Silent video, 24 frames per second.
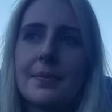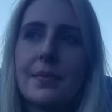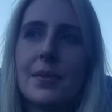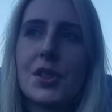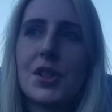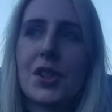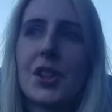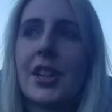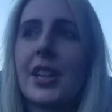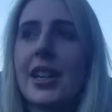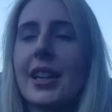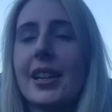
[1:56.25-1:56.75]

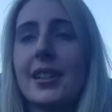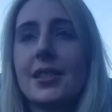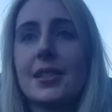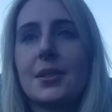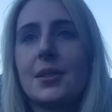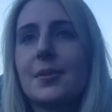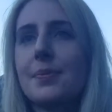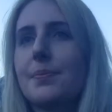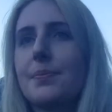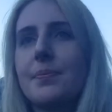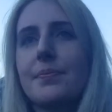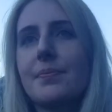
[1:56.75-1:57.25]

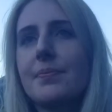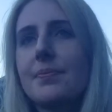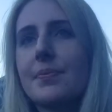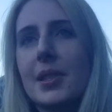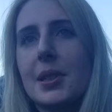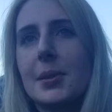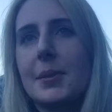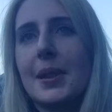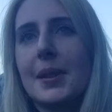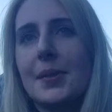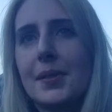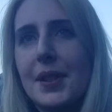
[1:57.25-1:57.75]
Chocolat's
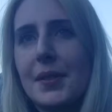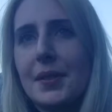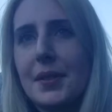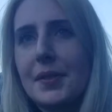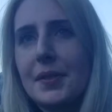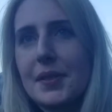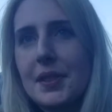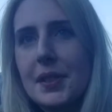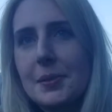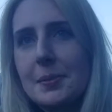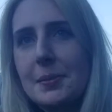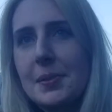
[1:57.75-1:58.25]
one of my favorite
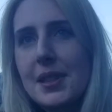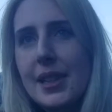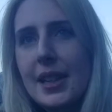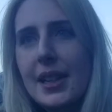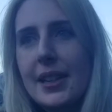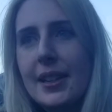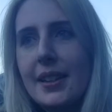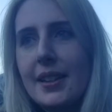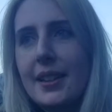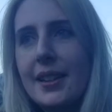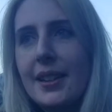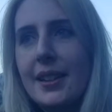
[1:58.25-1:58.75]
films,
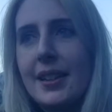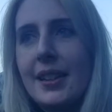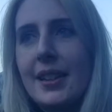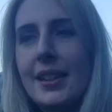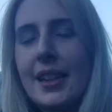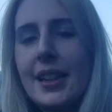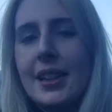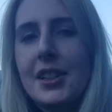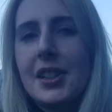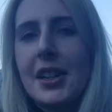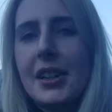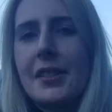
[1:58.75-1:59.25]
and
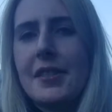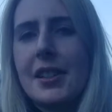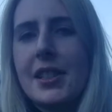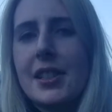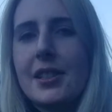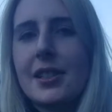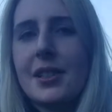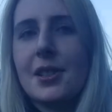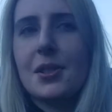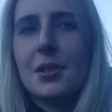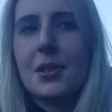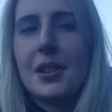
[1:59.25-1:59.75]
Jay
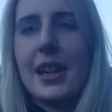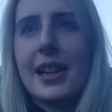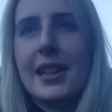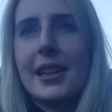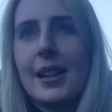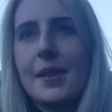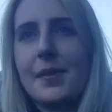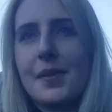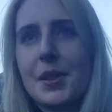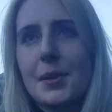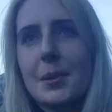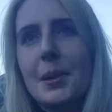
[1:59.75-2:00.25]
recently saw High
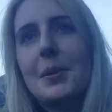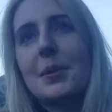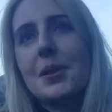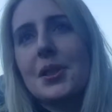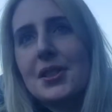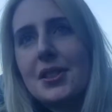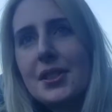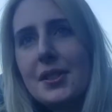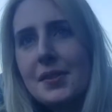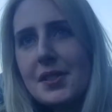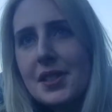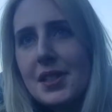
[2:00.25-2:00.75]
Life as well, which
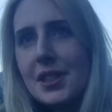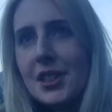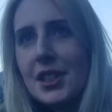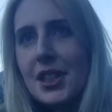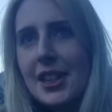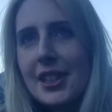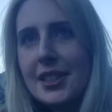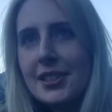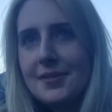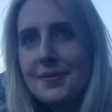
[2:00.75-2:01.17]
is obviously not